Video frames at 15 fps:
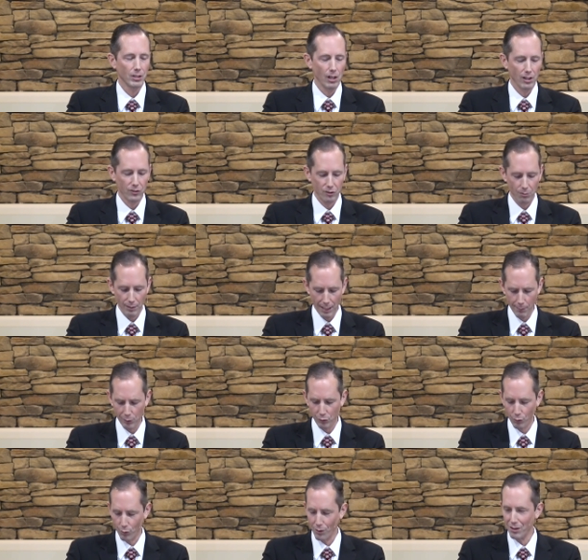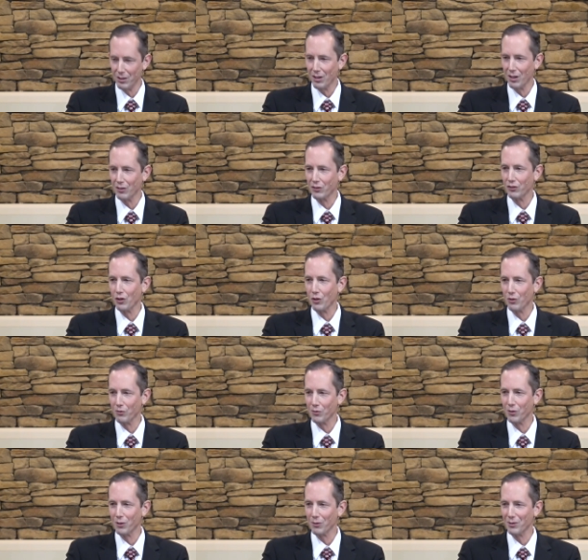God's commandments were written on
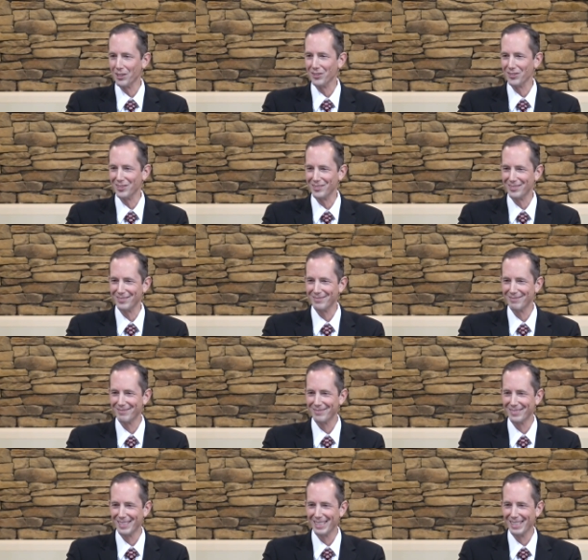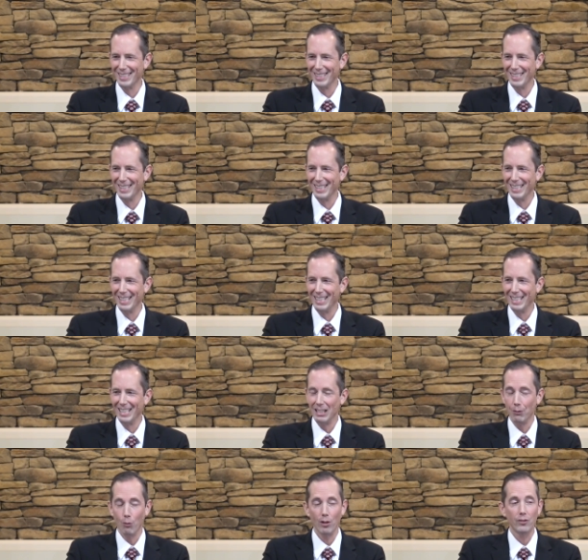stone for a reason.
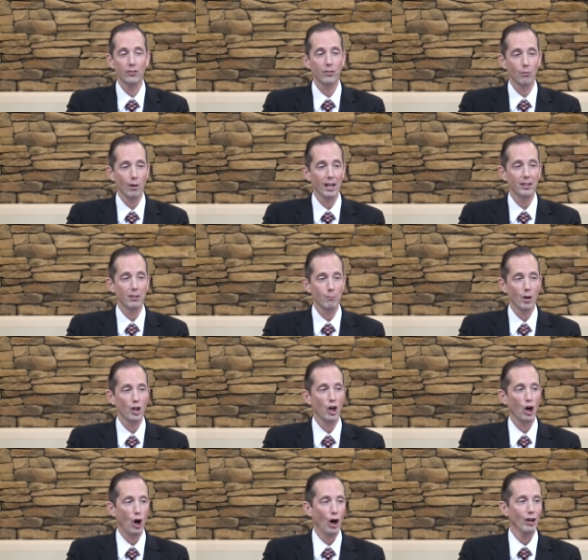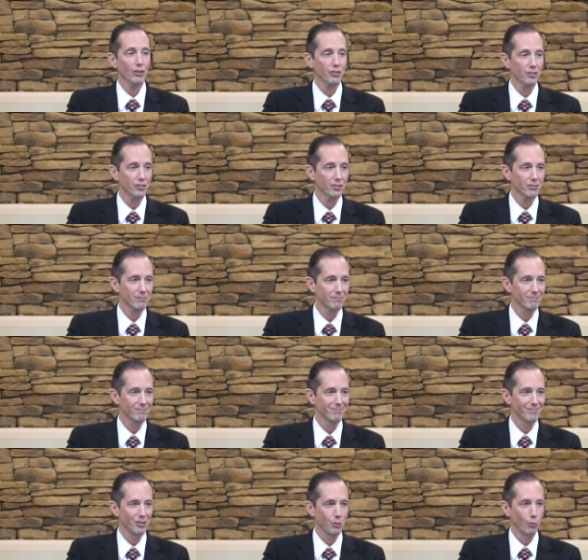He wants to write them on our hearts
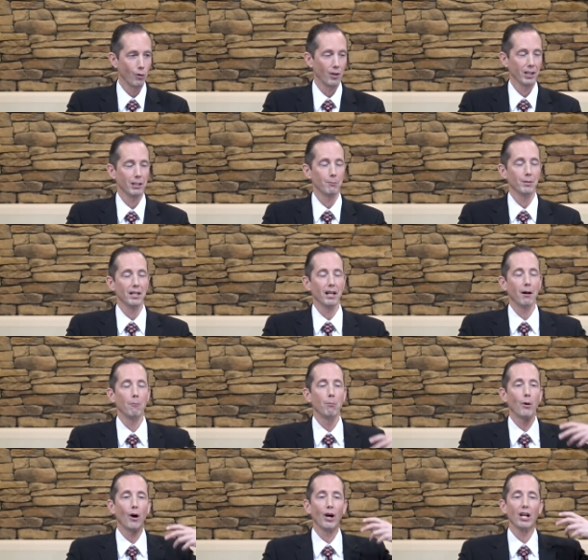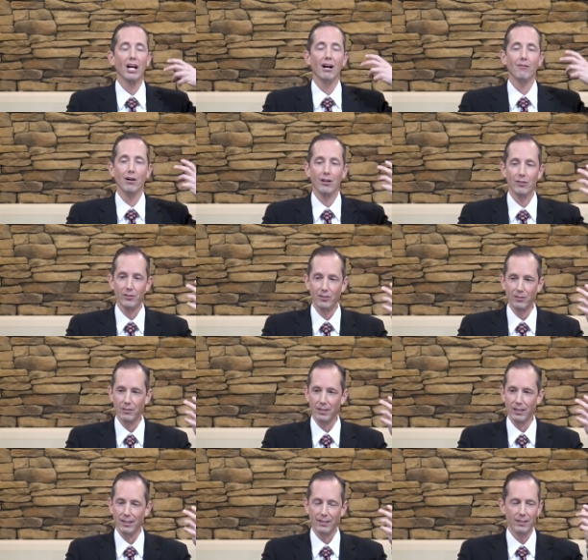where they can become part of us,
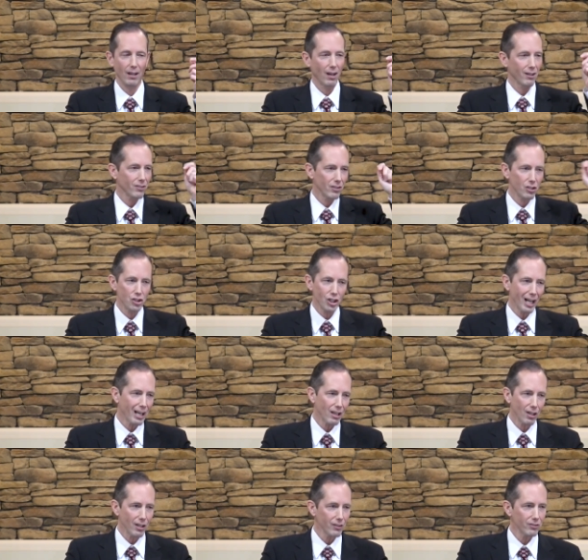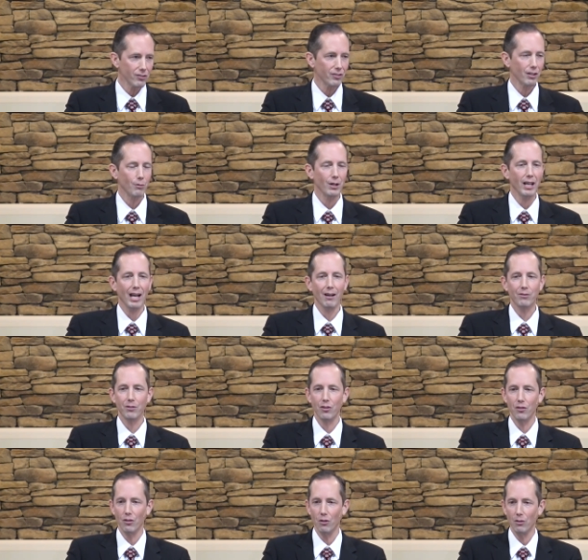not as a checklist that we have
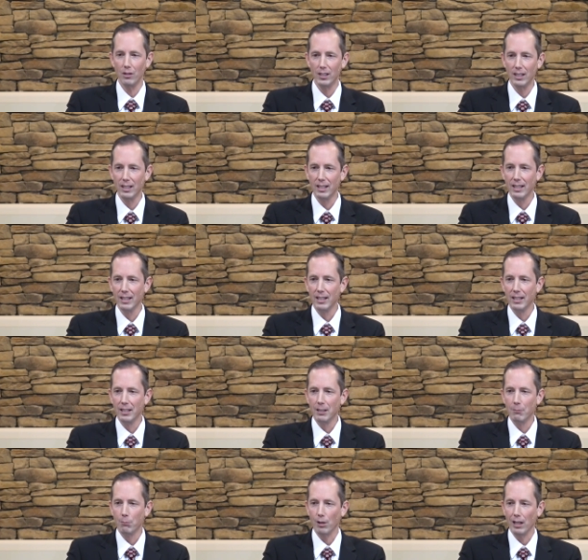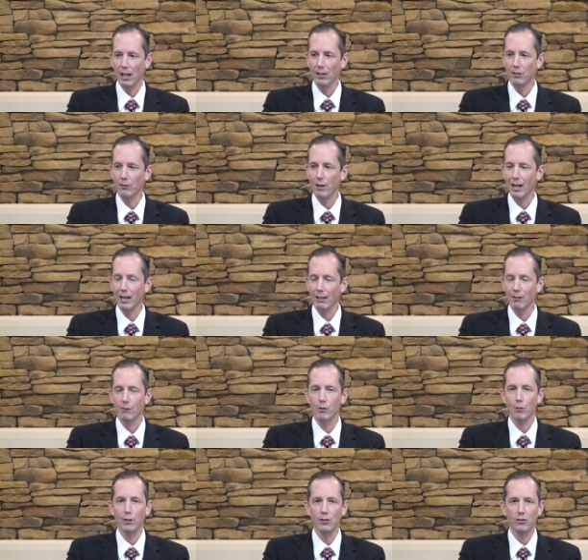to do, but out
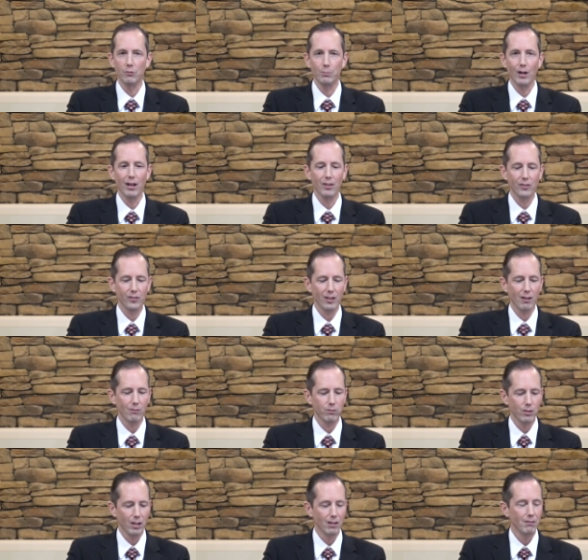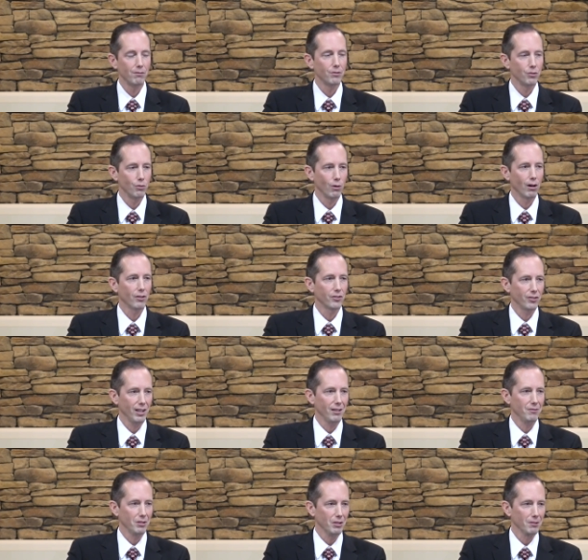of a response of love to our
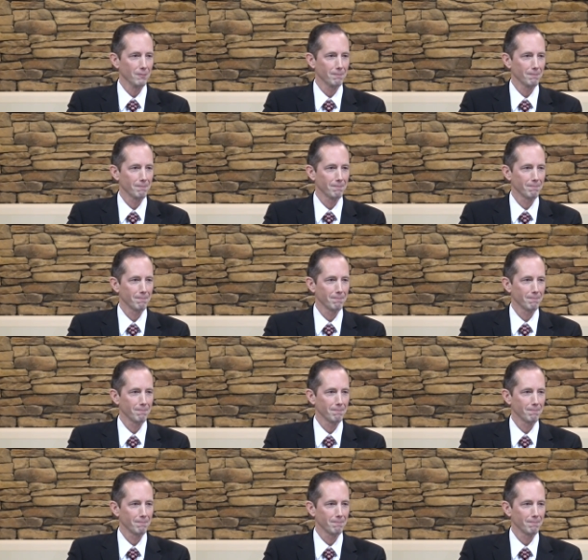Savior,